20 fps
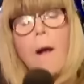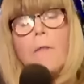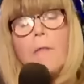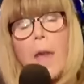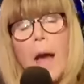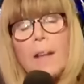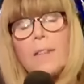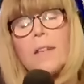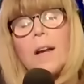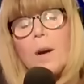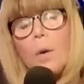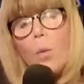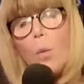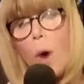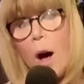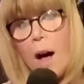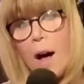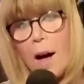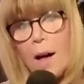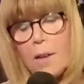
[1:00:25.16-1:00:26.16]
that there
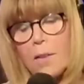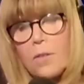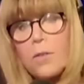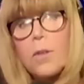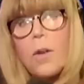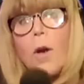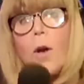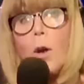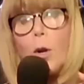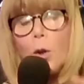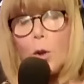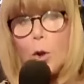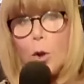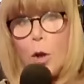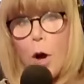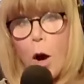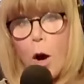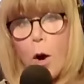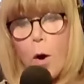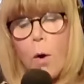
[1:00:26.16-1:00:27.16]
was
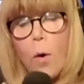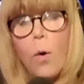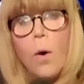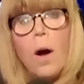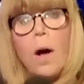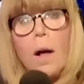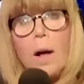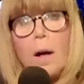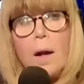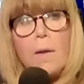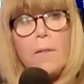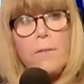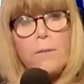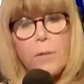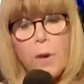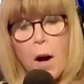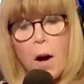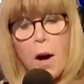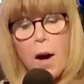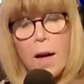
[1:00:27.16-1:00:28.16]
no
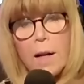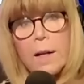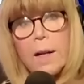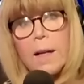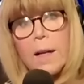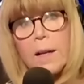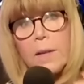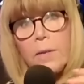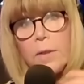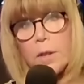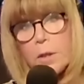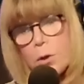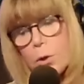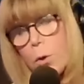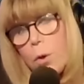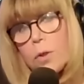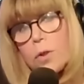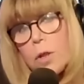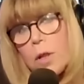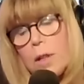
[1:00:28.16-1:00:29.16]
fraud in the
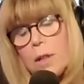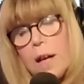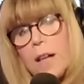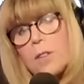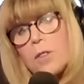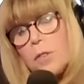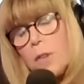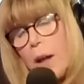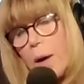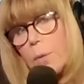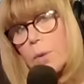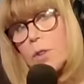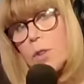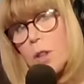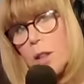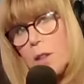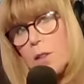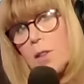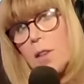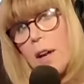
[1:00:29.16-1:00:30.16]
Georgia election that would
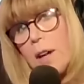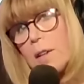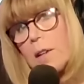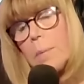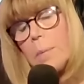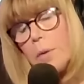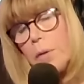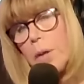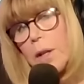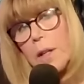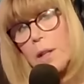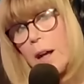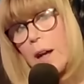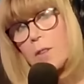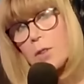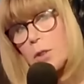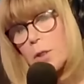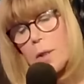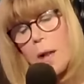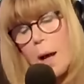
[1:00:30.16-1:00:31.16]
change the outcome of the
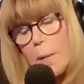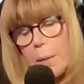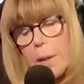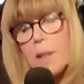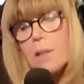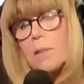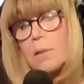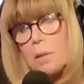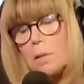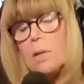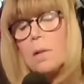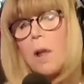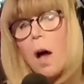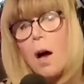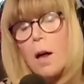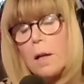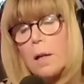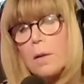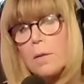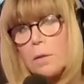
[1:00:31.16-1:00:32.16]
election. I mean,
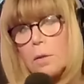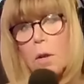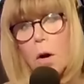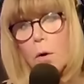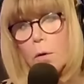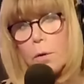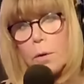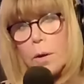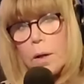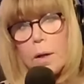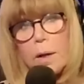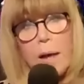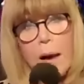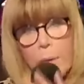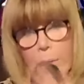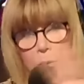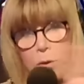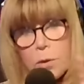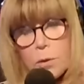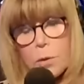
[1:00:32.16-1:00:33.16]
none. No,
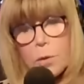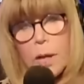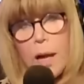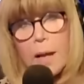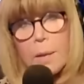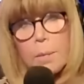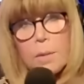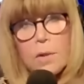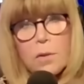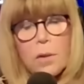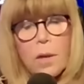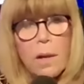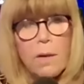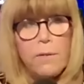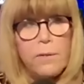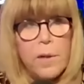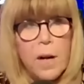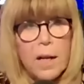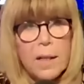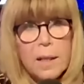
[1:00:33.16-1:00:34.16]
that was a unanimous
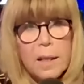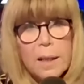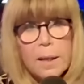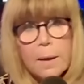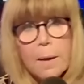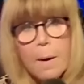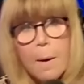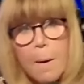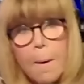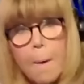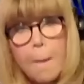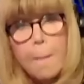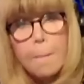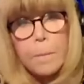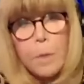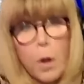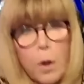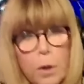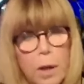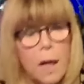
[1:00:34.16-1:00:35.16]
finding.
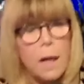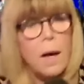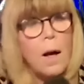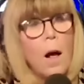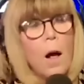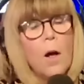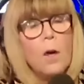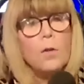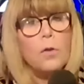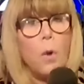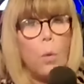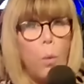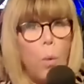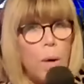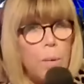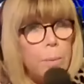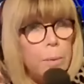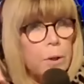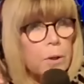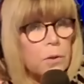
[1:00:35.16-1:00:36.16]
Okay. So
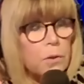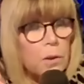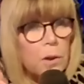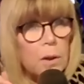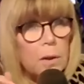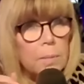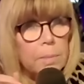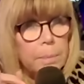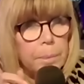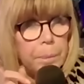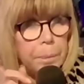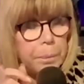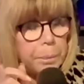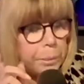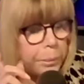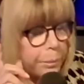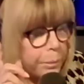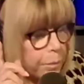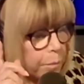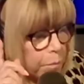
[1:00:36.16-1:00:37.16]
one person
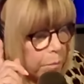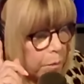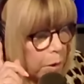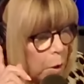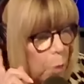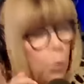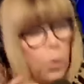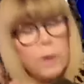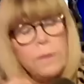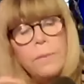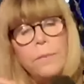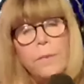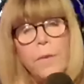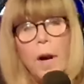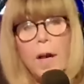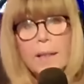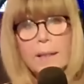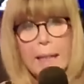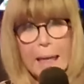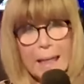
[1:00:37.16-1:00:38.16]
wouldn't
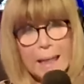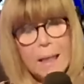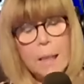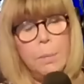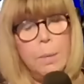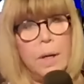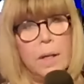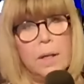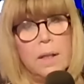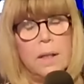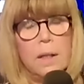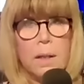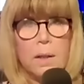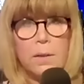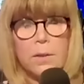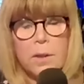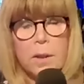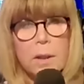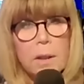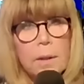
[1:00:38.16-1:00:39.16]
find anybody
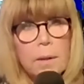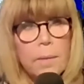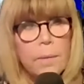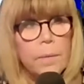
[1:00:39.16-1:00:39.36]
guilty.